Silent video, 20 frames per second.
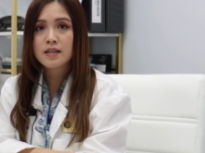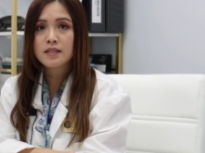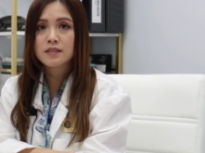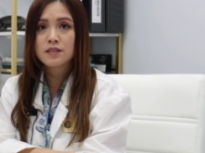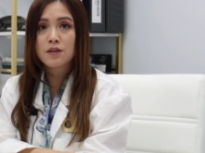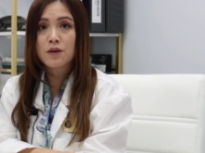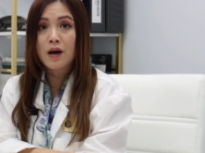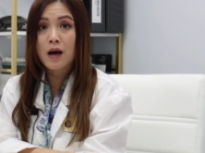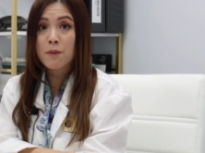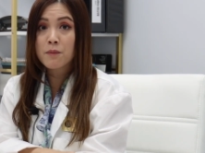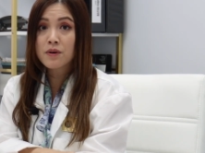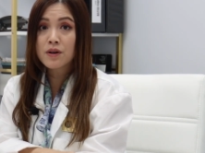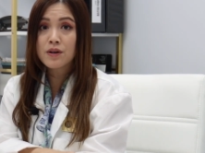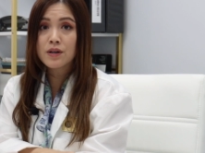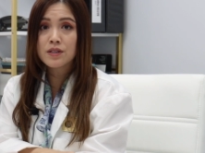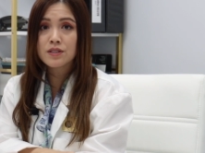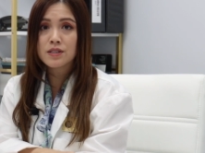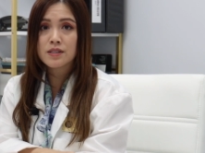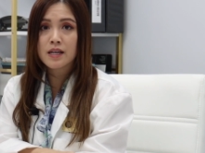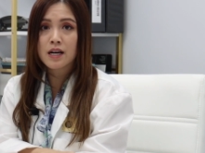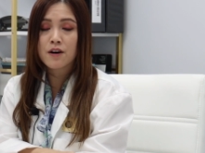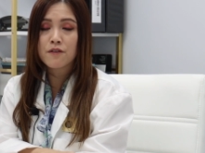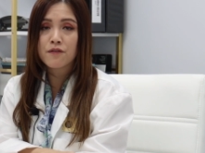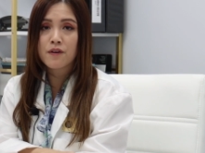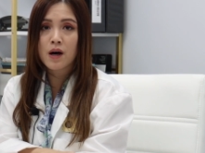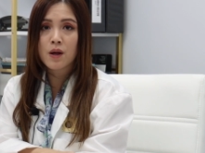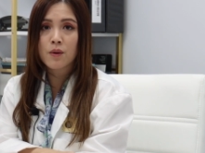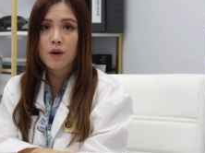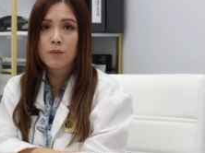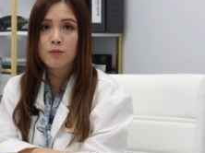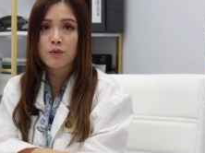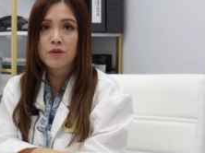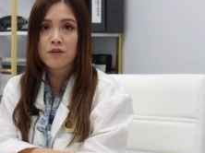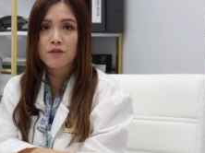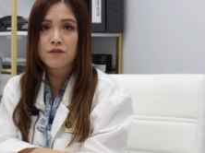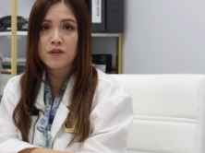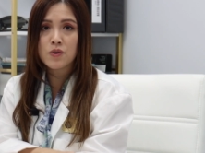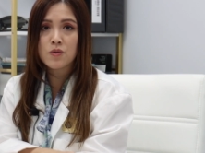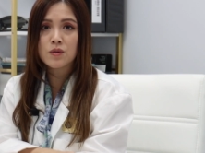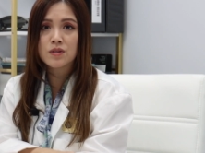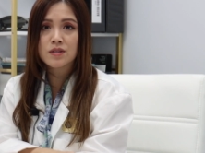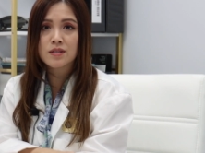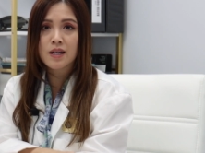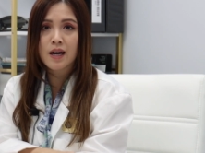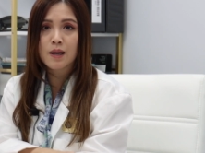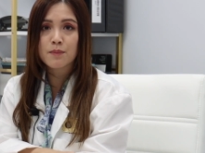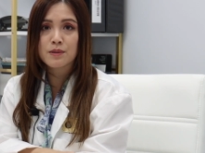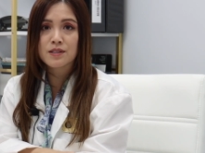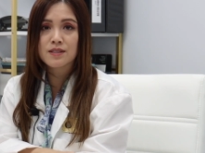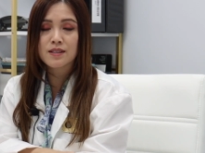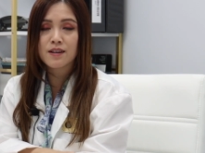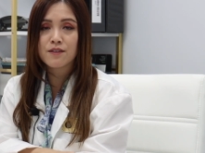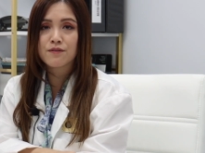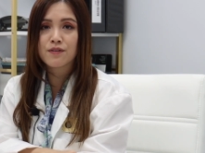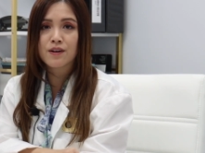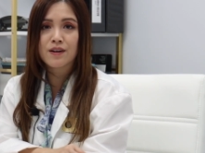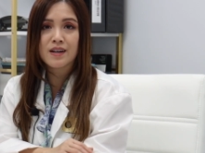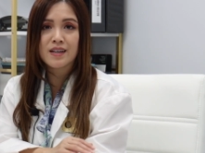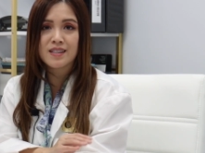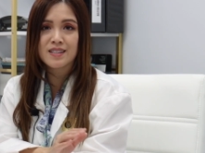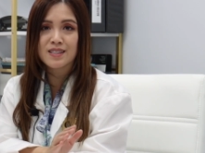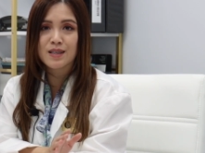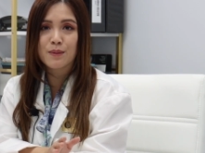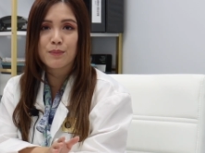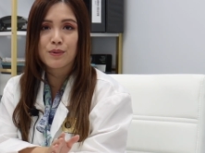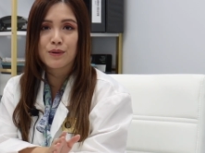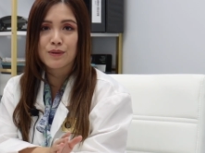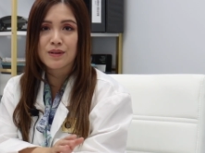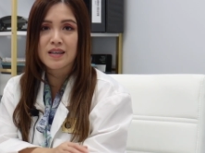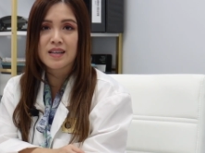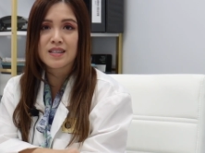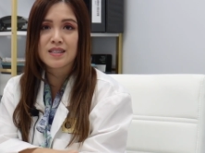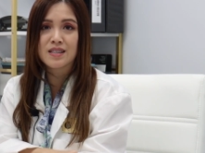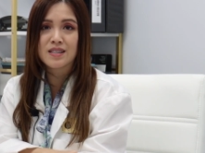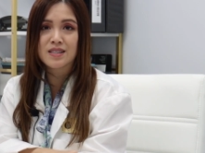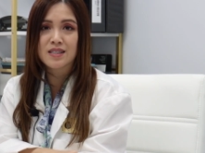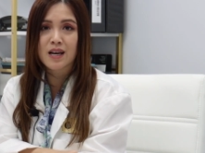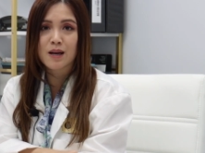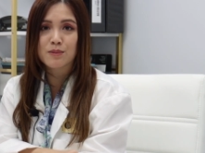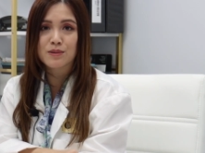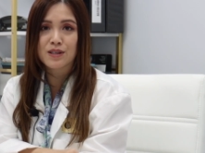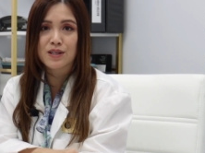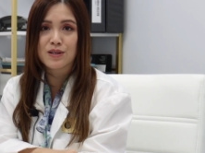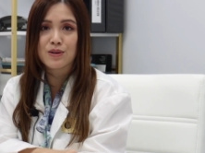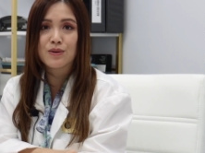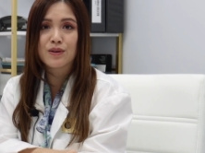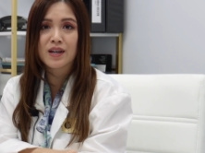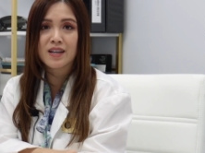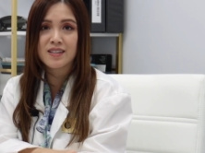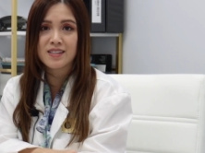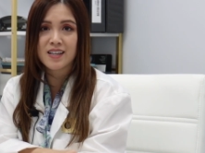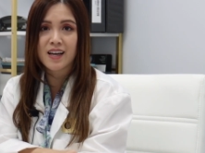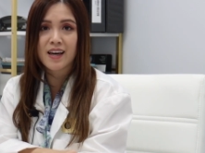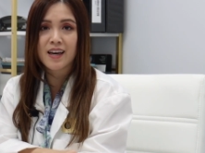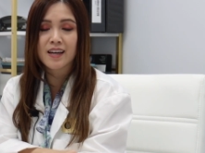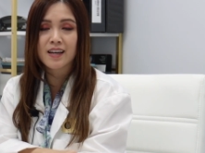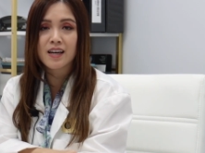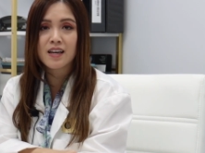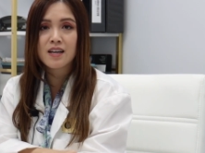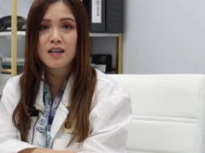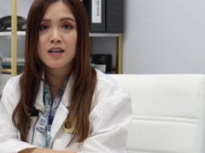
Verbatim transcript: So I'm going to now follow up with a few steps, very simple, easy steps that you can take